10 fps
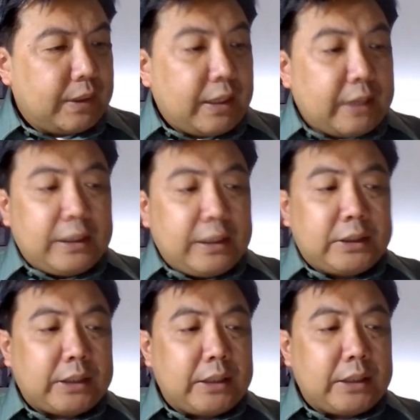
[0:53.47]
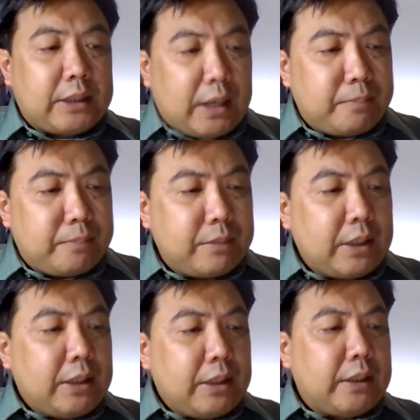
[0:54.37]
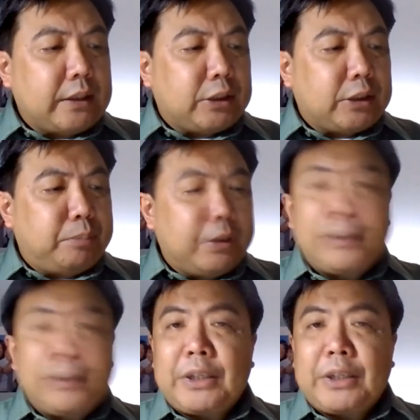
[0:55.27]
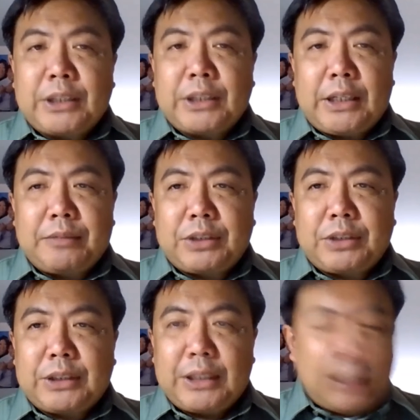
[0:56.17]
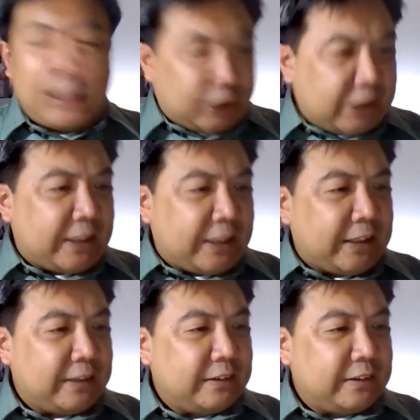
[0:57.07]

And they said, Come, let us build ourselves a city